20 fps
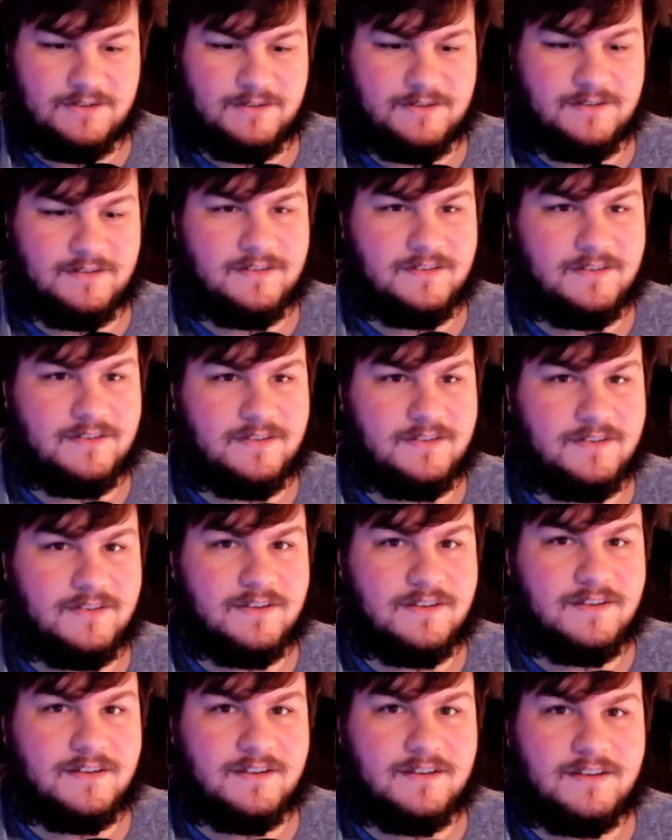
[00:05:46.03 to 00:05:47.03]

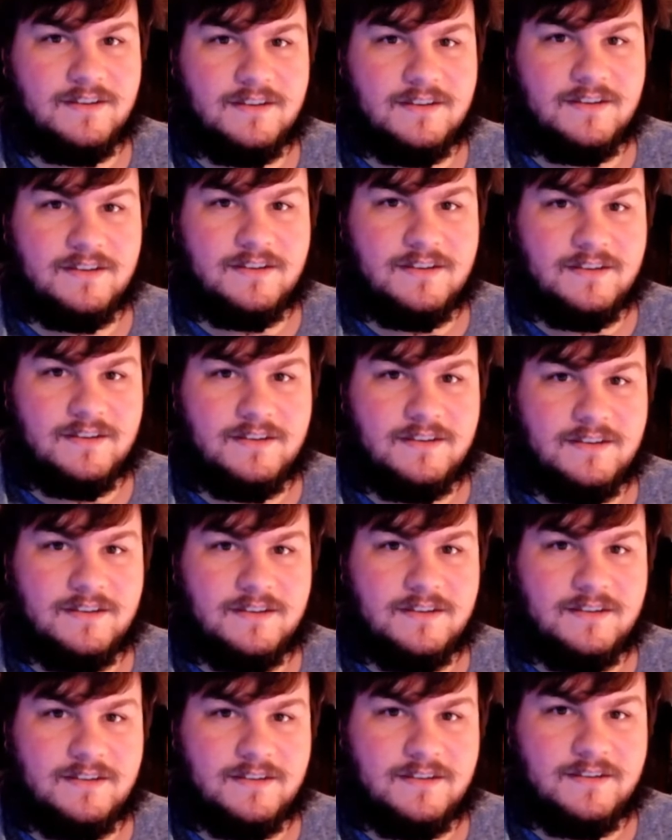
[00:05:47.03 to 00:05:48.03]

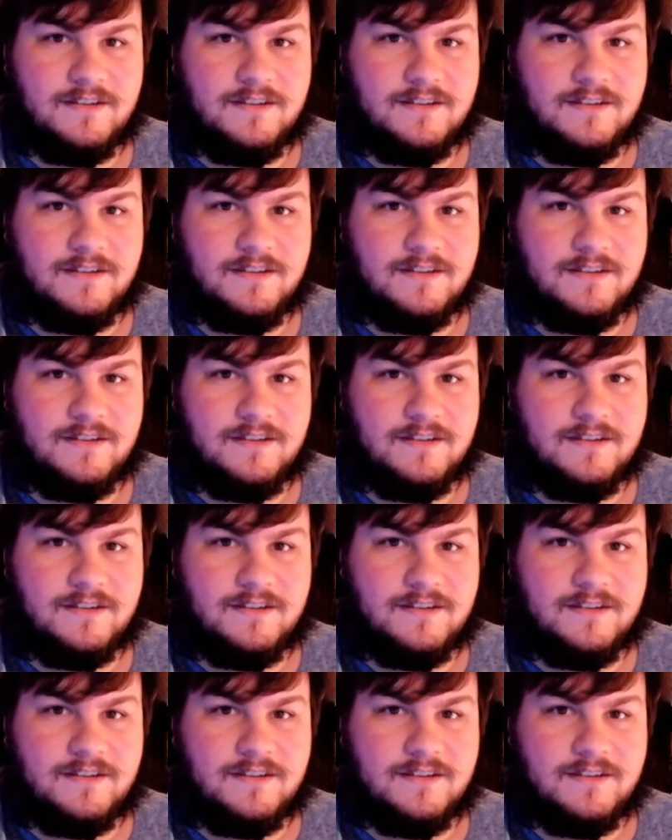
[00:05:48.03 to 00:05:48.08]
(silence)